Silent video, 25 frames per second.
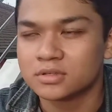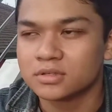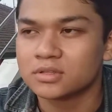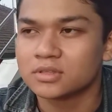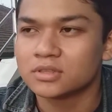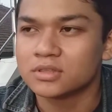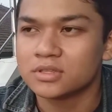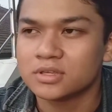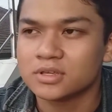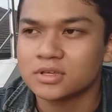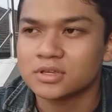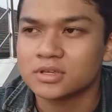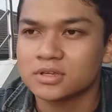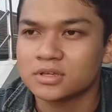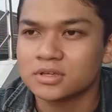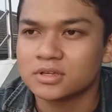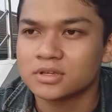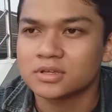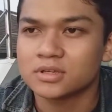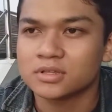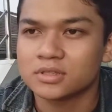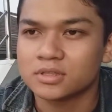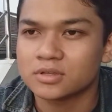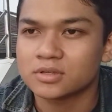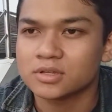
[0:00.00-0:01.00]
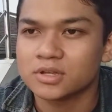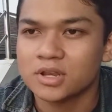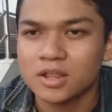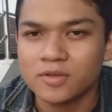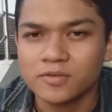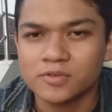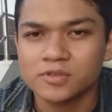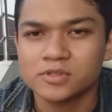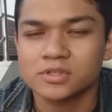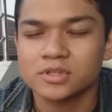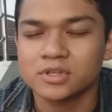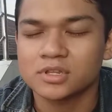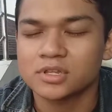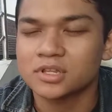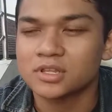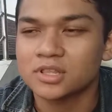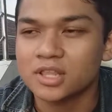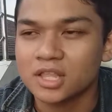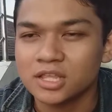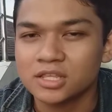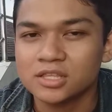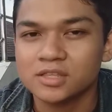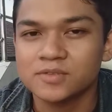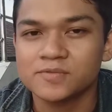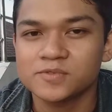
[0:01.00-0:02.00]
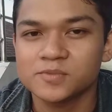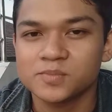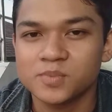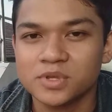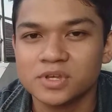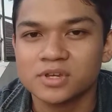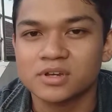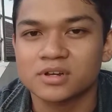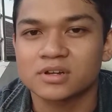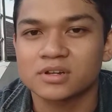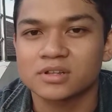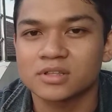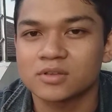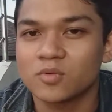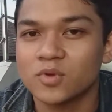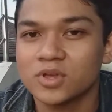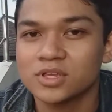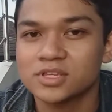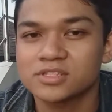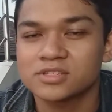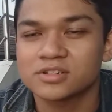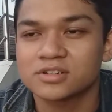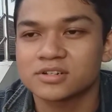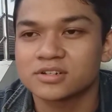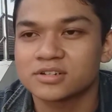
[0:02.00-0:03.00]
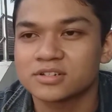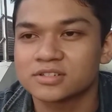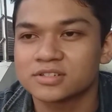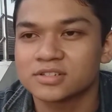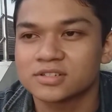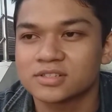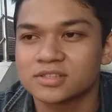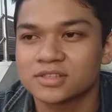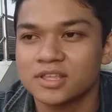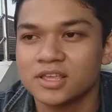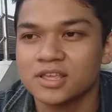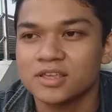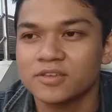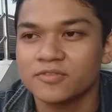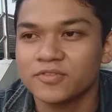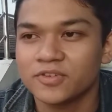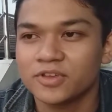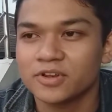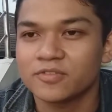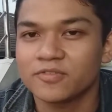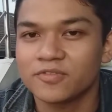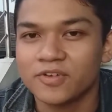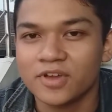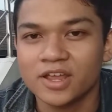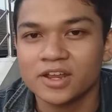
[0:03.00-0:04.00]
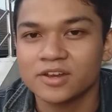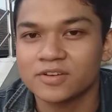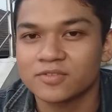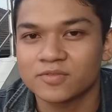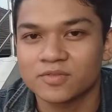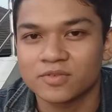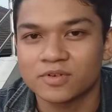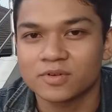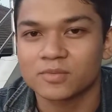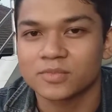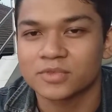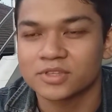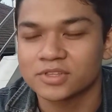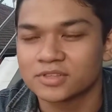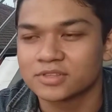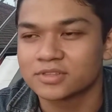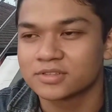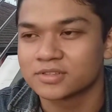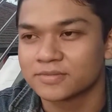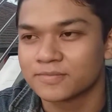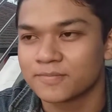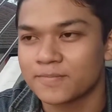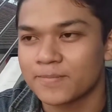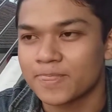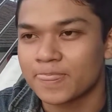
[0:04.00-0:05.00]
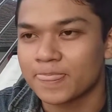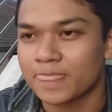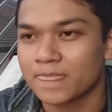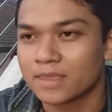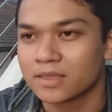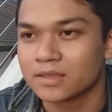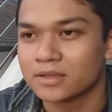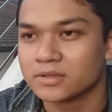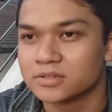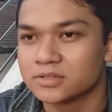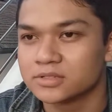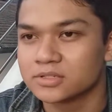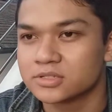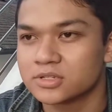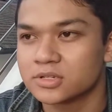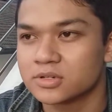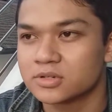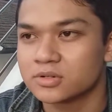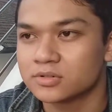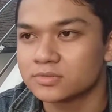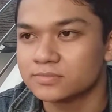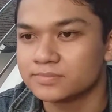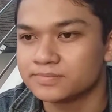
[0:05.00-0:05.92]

the native speaker, the Westerners, they feel fine from it. So